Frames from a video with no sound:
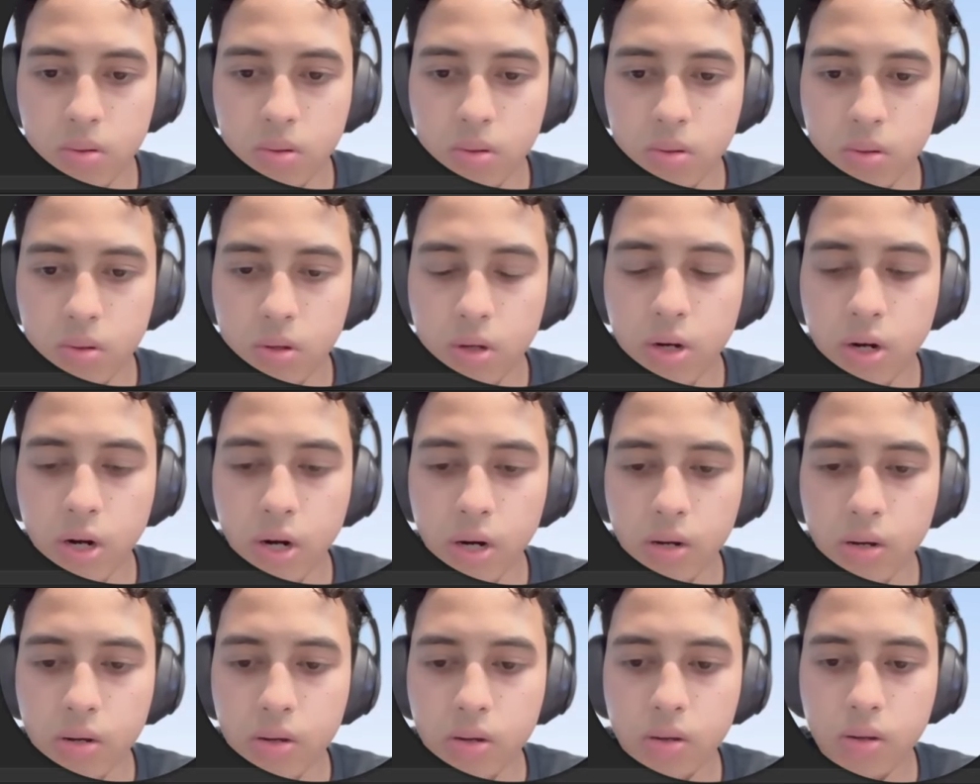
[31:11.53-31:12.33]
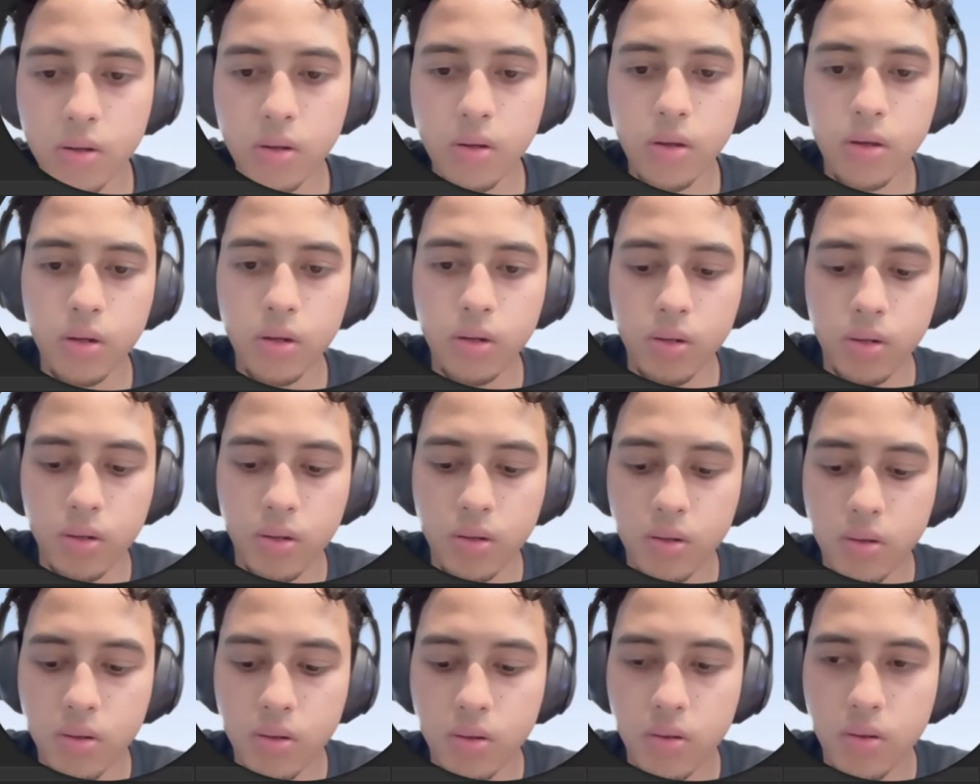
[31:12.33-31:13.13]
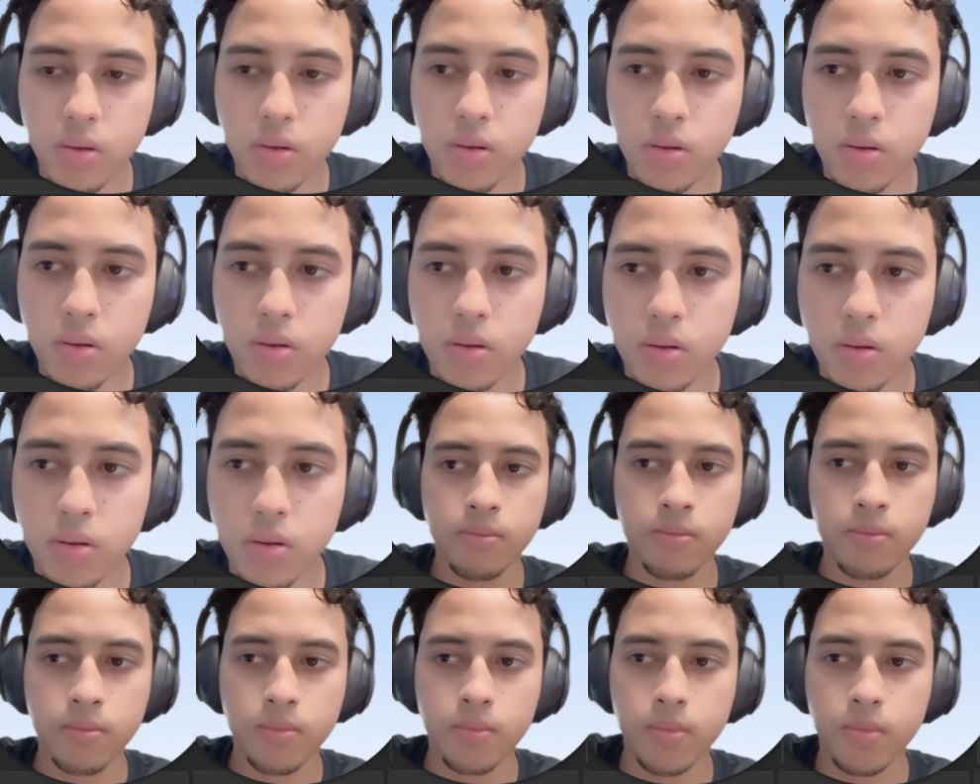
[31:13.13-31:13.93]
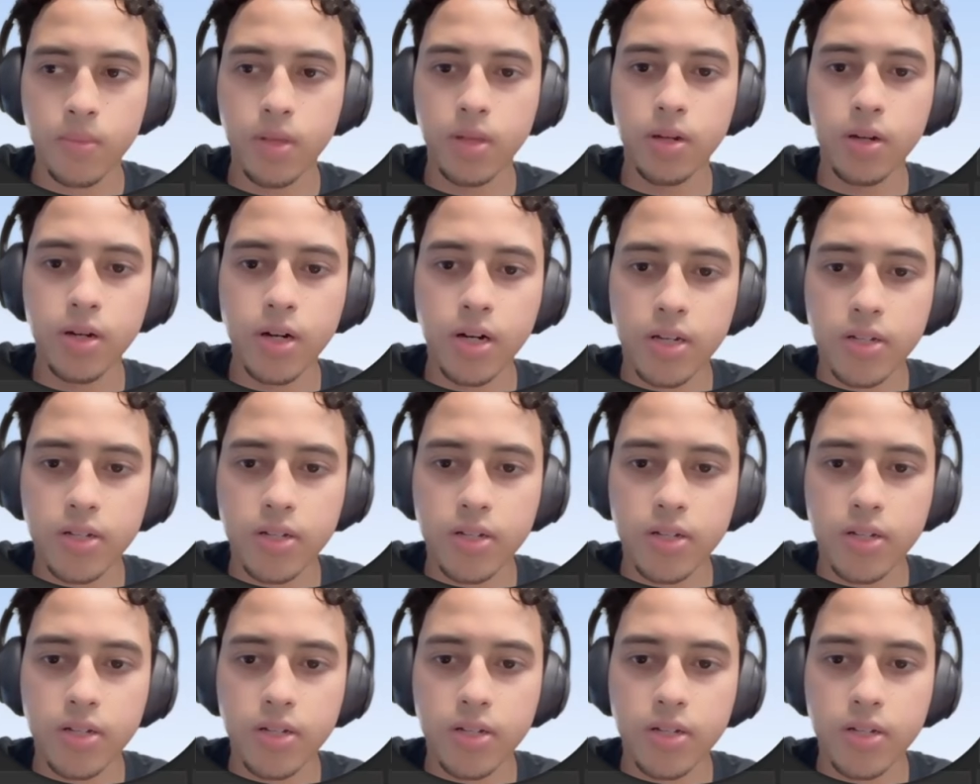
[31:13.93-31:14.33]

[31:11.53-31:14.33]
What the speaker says: All right, good. All right,